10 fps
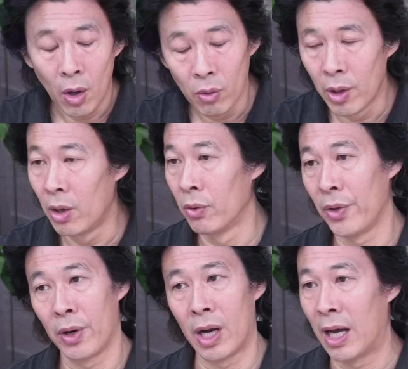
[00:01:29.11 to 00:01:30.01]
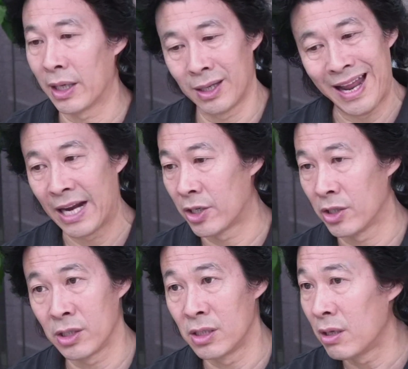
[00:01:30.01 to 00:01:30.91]
Although there are
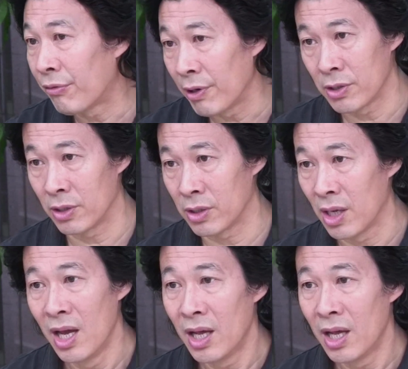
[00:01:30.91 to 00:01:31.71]
clashes and differences,